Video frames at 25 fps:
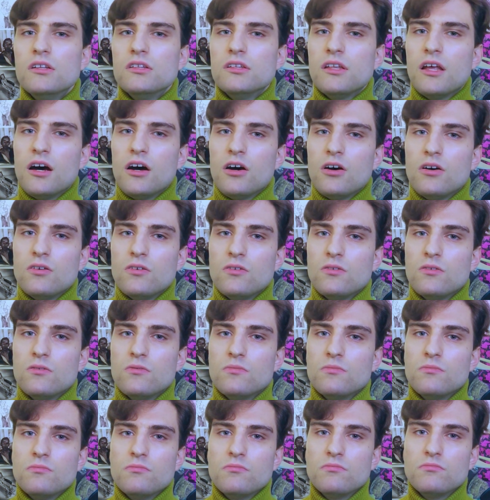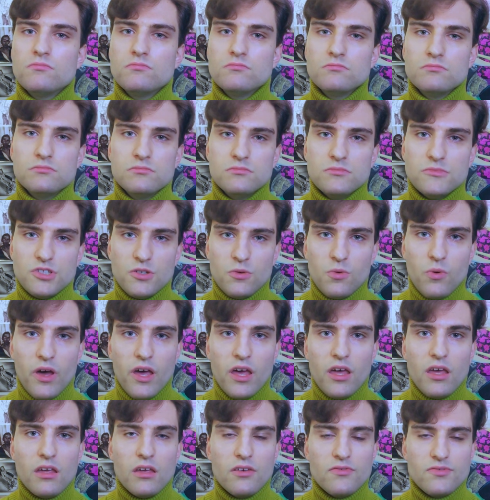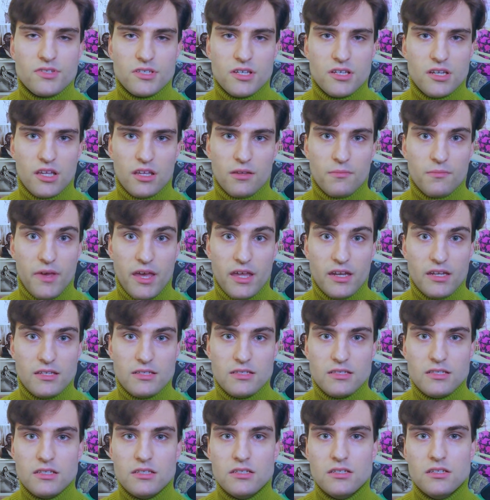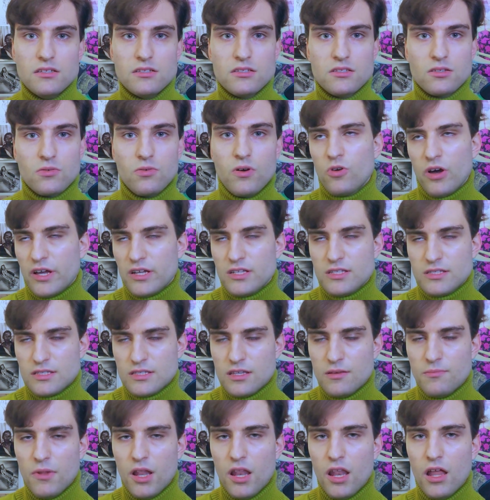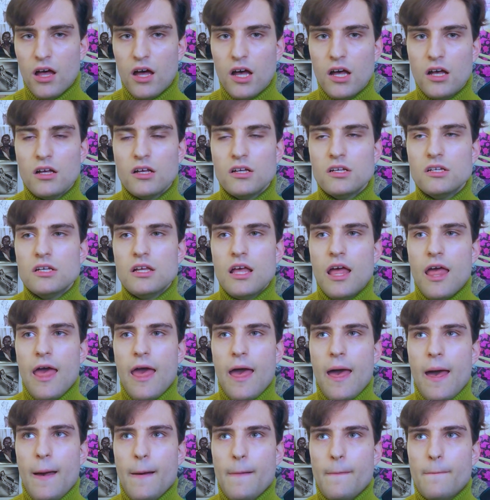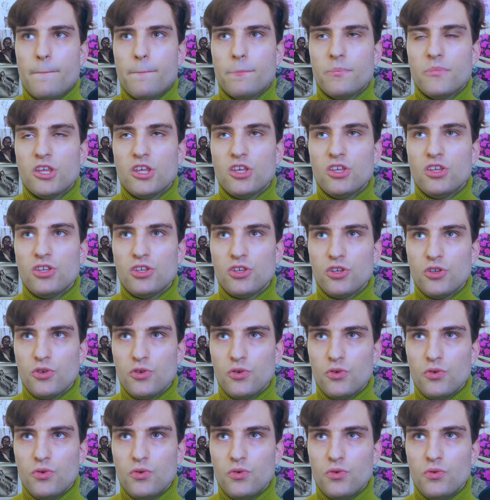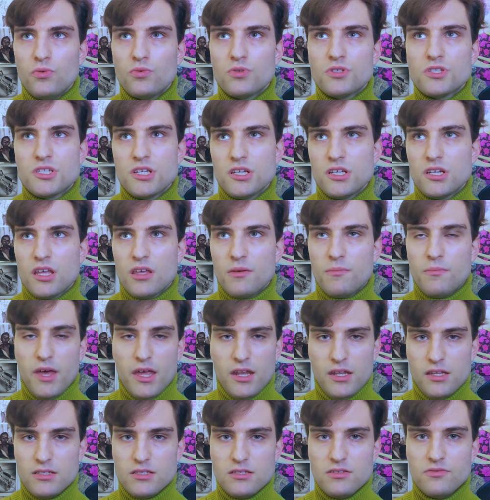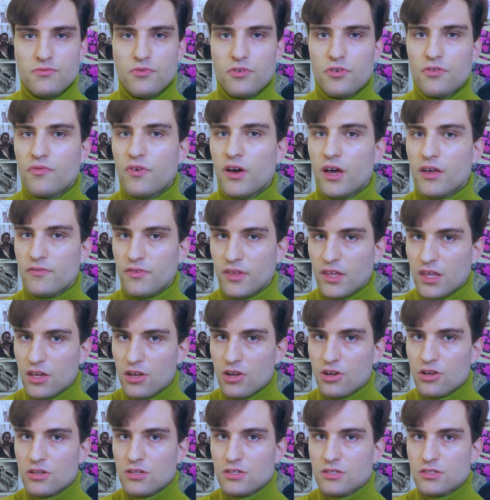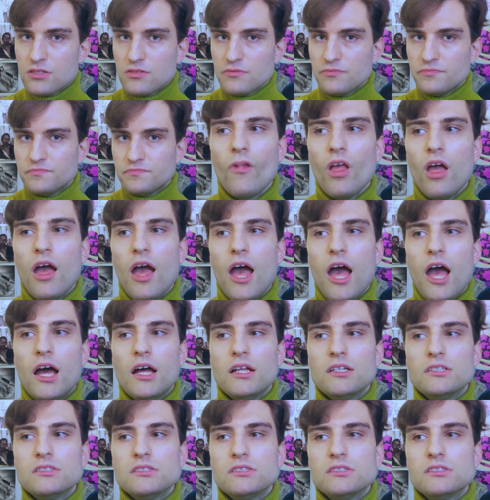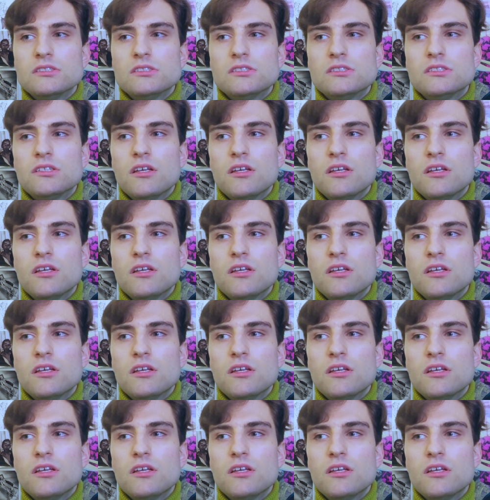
Now, the way of studying medicine is quite similar. You study medicine for 5 years and